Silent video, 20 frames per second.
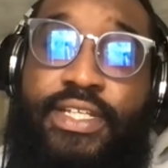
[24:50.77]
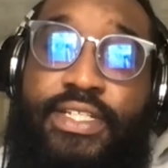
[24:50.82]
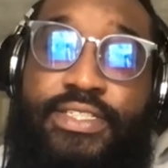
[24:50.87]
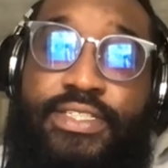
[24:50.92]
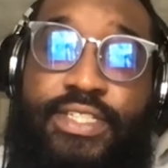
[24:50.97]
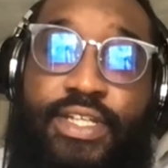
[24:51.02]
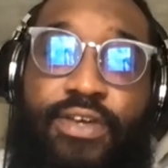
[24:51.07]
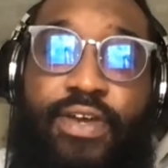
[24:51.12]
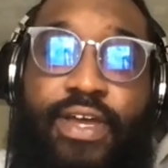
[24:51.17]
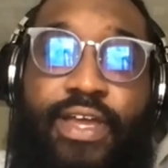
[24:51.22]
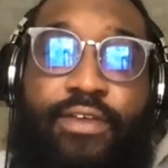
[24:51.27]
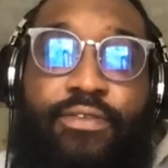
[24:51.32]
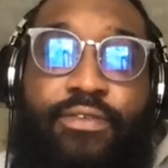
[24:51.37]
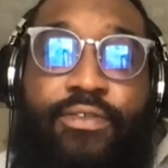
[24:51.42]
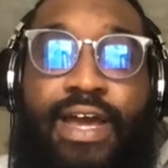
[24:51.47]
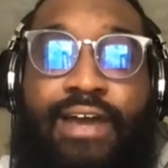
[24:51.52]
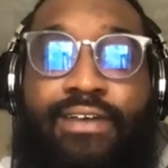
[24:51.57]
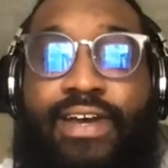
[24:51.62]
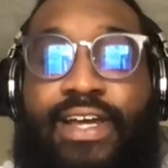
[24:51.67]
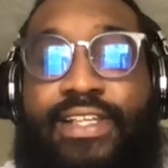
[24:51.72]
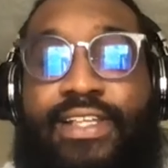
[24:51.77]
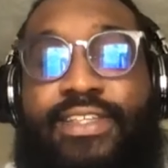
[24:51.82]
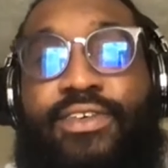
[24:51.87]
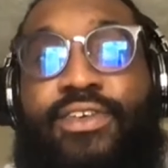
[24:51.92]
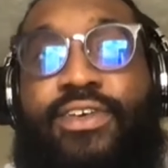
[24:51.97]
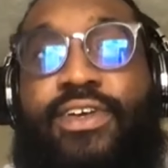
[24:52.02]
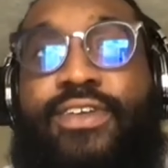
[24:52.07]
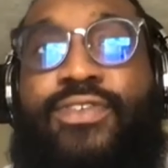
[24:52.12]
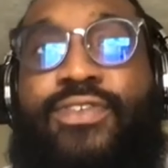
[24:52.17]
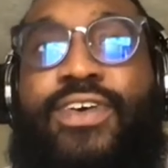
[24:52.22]
So like I like to
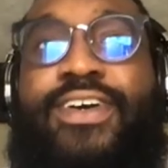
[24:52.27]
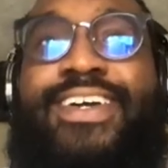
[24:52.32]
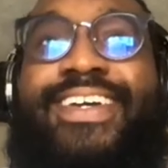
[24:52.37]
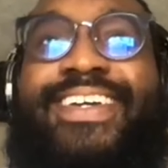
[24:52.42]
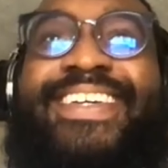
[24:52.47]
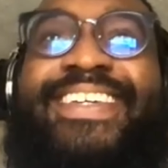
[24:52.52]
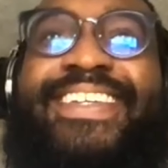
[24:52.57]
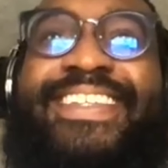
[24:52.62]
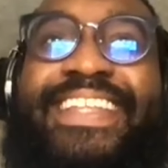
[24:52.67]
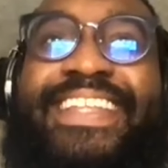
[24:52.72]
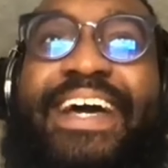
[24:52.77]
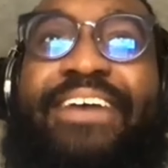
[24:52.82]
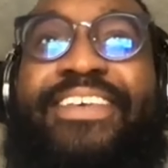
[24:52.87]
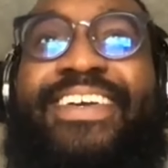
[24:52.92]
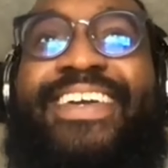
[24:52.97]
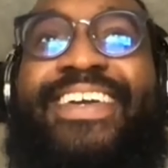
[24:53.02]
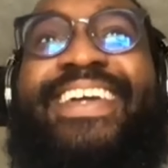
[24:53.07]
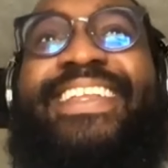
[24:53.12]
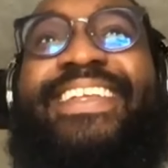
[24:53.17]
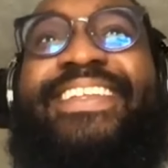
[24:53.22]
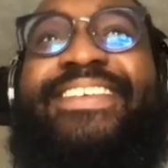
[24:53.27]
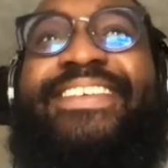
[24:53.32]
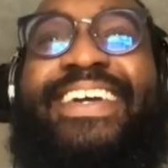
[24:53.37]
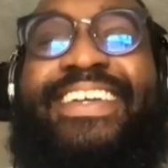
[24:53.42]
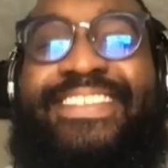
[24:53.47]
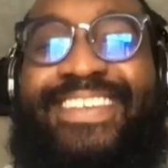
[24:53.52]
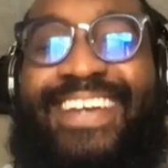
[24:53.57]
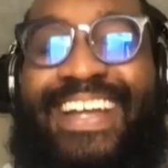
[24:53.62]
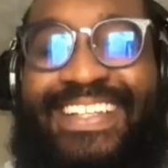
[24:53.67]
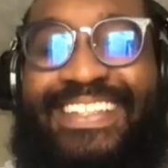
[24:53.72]
really focus. Now we're getting into like
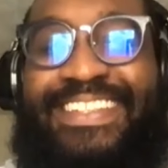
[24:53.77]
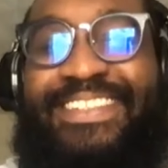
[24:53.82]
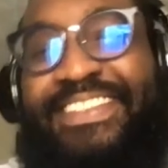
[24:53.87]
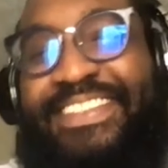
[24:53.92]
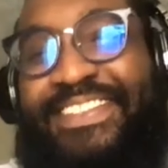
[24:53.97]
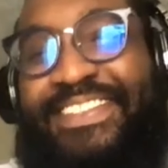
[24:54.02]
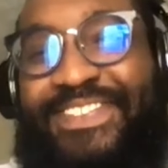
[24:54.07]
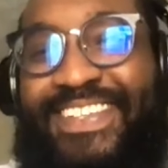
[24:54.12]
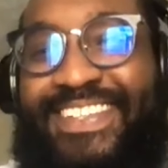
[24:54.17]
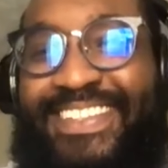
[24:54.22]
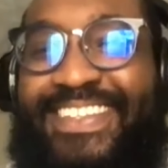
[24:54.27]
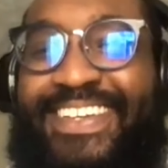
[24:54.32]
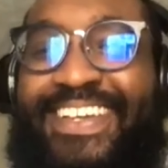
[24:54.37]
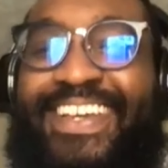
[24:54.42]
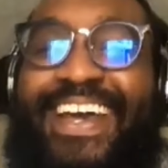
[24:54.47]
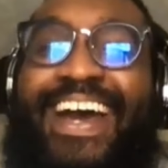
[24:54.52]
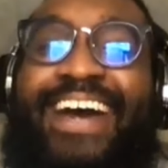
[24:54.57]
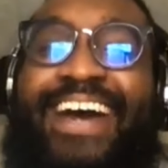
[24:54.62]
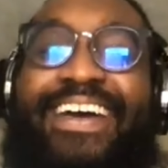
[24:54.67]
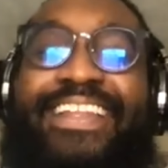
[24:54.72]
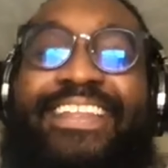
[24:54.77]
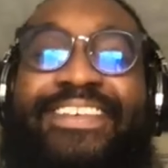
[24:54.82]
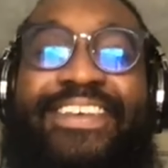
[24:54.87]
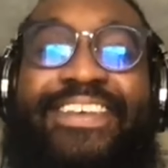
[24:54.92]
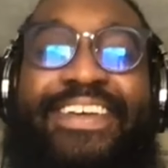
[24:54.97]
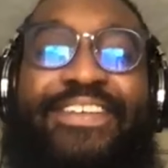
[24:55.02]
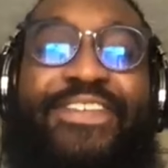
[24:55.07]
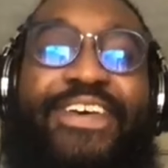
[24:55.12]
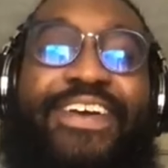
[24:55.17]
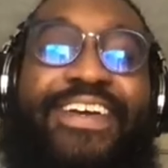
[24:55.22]
strategy. This is fun thing. I like to
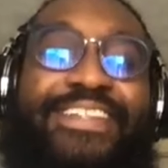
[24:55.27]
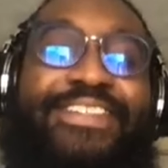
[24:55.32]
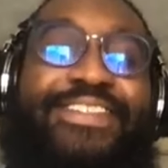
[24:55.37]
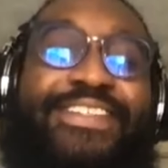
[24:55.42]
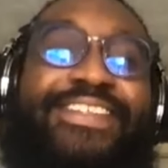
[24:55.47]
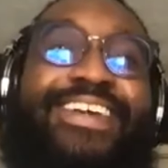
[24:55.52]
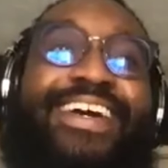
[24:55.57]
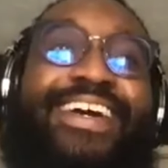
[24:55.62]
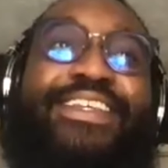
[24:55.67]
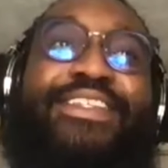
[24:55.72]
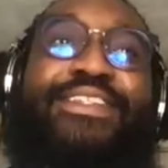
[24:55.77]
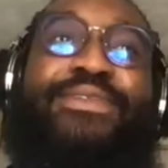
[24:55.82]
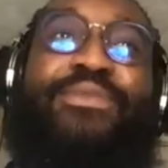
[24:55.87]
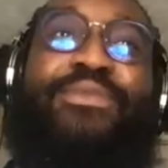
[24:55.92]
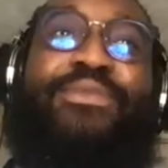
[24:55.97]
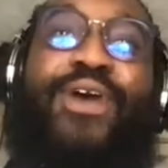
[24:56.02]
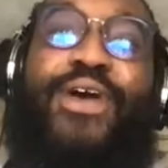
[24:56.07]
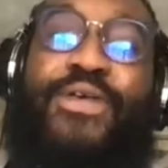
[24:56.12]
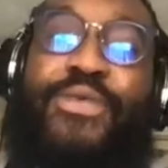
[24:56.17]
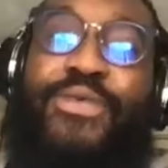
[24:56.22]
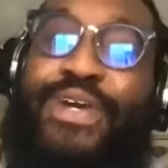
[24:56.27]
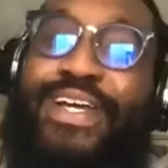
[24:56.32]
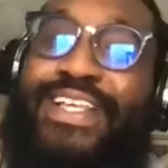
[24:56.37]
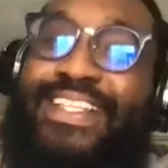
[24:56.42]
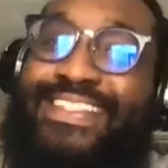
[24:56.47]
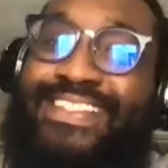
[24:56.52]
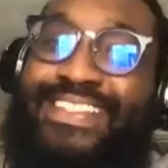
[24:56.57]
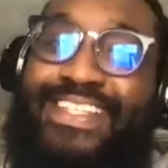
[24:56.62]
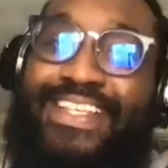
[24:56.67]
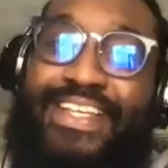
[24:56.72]
really focus on like small
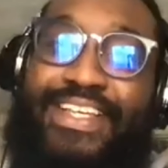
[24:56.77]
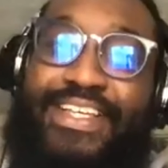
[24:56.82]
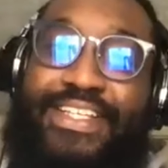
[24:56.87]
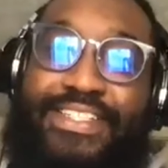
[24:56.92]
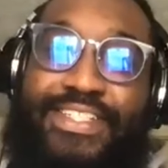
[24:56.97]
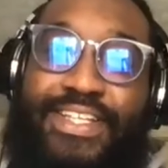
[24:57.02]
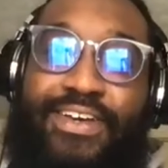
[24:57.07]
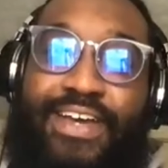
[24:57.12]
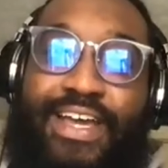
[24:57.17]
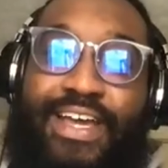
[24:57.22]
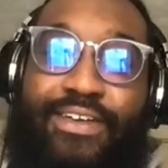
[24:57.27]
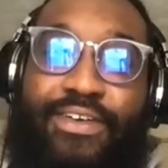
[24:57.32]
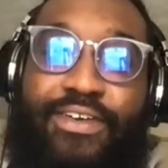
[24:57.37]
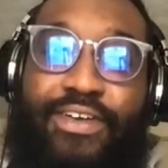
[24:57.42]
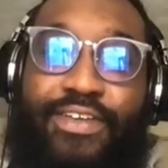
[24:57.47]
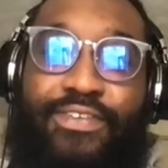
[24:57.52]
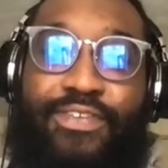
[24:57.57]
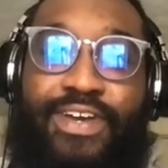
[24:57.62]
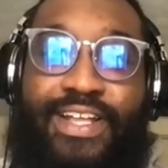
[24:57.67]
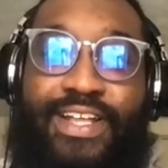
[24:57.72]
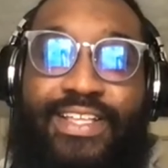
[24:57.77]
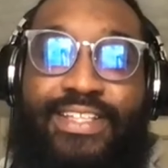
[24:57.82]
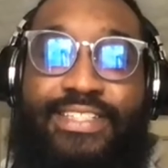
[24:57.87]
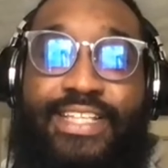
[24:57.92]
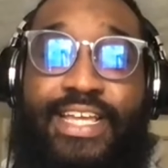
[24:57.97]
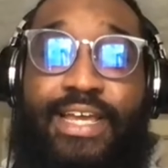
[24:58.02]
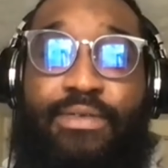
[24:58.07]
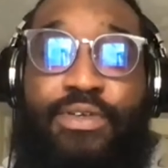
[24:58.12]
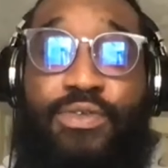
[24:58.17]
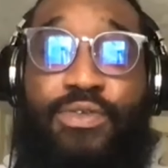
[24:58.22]
wins. So like really try to
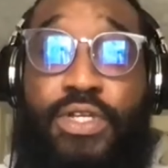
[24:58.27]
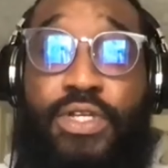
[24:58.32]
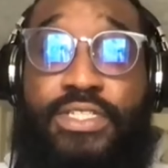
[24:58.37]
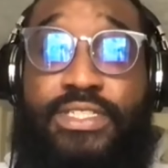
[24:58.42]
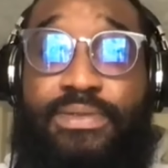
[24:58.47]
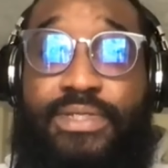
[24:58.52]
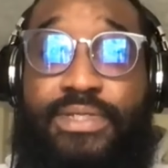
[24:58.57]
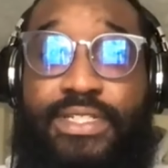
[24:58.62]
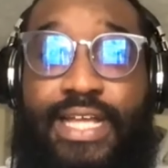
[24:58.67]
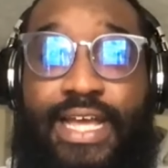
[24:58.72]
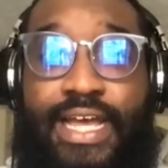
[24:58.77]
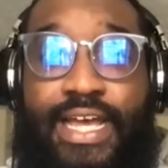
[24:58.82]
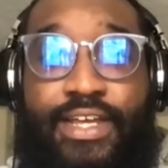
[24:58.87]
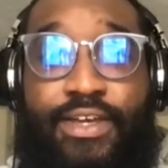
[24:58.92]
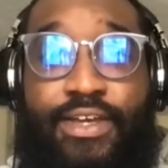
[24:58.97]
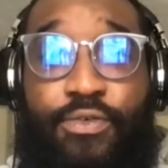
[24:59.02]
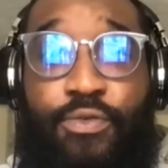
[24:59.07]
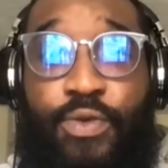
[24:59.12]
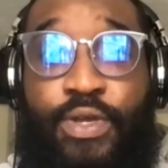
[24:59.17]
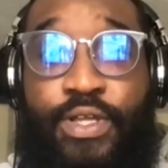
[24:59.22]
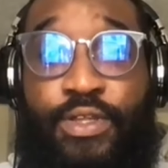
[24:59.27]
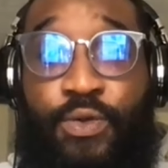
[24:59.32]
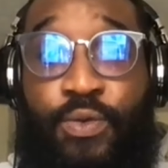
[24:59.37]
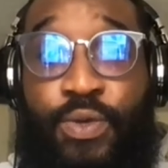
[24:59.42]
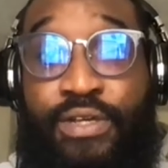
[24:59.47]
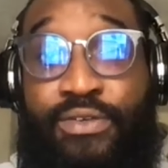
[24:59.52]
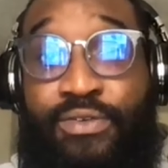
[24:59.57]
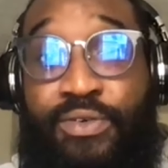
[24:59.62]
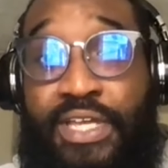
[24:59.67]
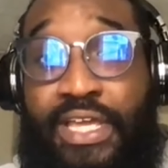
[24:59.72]
establish what something that I can win
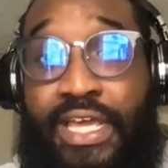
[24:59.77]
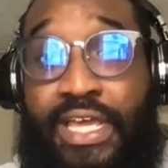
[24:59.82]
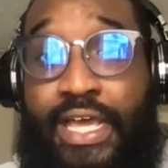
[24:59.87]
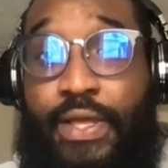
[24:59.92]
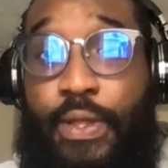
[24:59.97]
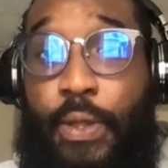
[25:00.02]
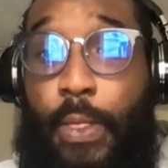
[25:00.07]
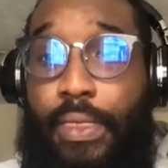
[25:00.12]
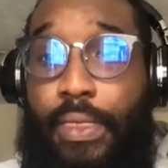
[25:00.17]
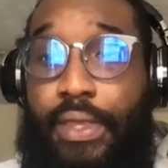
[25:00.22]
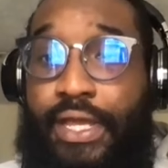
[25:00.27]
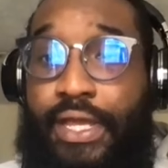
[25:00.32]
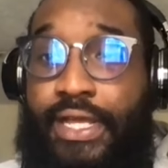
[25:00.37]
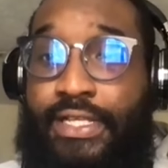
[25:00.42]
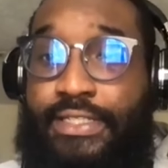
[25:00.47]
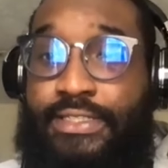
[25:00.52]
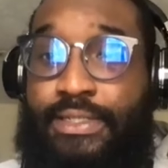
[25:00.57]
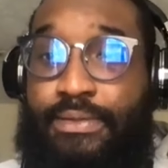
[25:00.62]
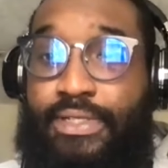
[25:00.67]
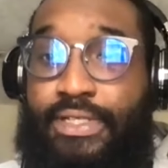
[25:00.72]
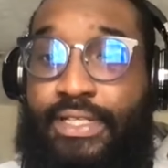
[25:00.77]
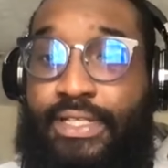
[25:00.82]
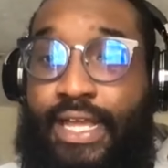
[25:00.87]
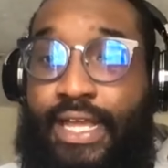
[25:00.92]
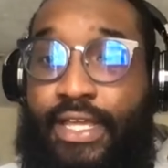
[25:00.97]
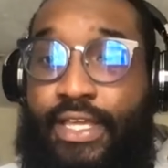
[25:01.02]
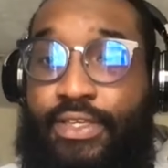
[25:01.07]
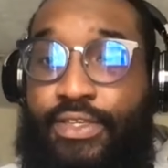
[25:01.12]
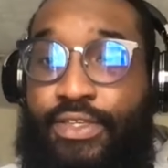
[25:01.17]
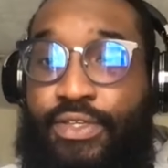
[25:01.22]
quickly at and something that I
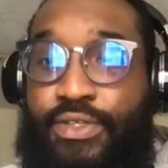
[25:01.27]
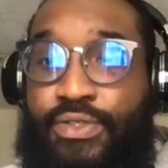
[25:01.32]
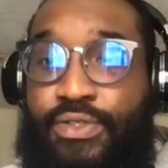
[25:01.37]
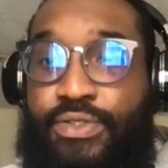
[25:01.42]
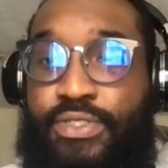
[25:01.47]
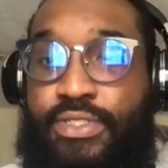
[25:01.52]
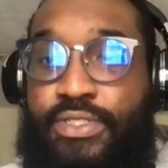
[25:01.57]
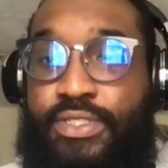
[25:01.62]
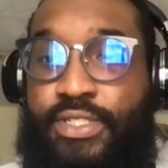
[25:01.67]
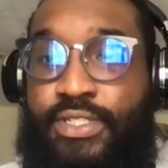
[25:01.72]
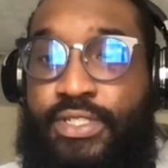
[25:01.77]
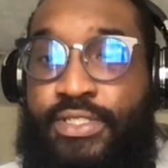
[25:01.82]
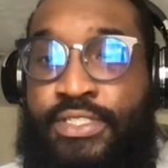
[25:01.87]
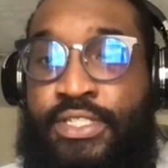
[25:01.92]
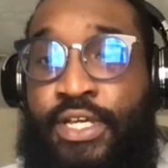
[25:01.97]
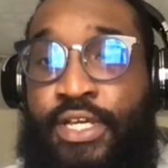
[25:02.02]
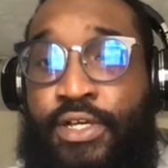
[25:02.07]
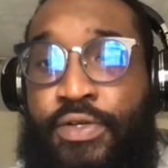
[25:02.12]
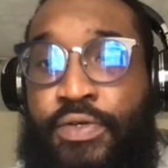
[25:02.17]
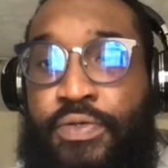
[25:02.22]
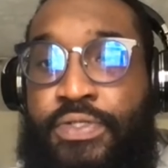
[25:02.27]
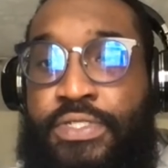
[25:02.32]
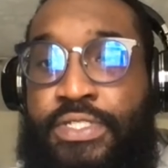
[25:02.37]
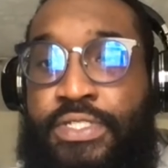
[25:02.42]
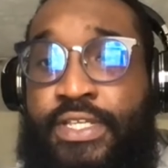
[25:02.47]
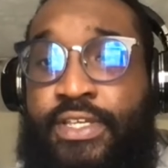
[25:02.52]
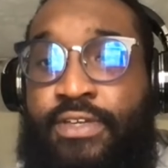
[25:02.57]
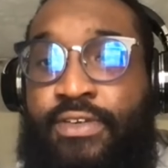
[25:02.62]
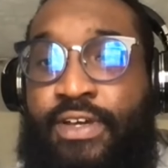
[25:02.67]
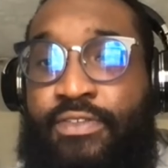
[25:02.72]
can use to show
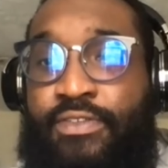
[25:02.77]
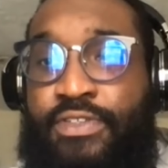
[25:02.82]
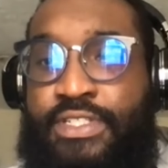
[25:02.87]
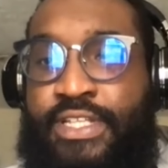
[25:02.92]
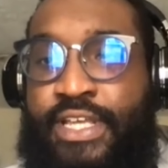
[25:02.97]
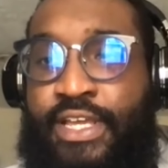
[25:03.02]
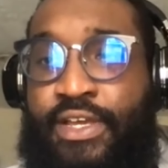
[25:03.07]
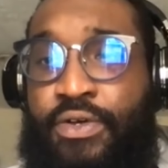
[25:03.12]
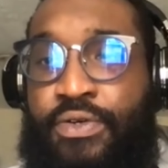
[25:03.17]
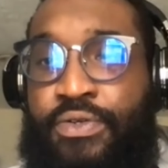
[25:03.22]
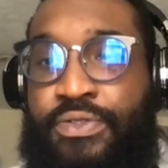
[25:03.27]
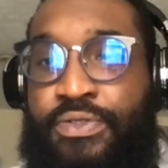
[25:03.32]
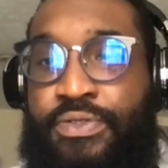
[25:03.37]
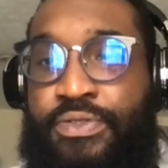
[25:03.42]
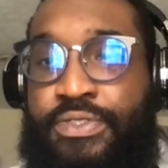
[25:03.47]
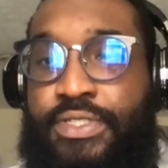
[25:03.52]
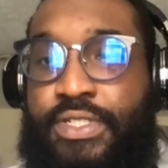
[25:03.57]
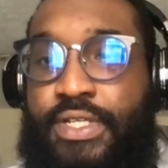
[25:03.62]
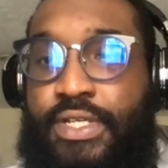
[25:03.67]
senior level stakeholders.